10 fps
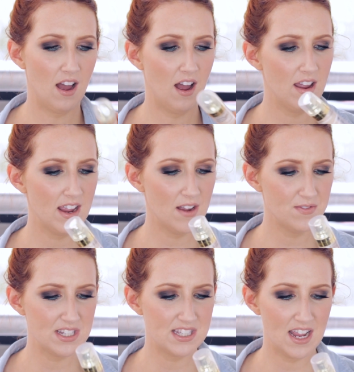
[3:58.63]
I
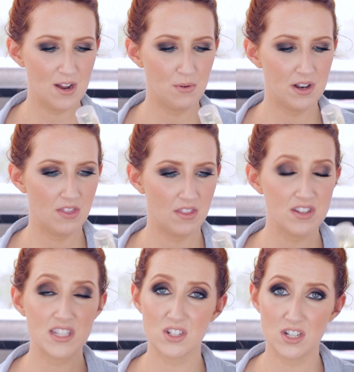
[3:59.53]
have to say, when
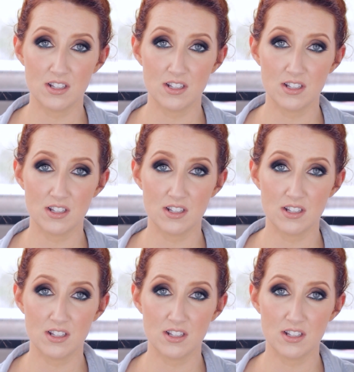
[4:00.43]
this actually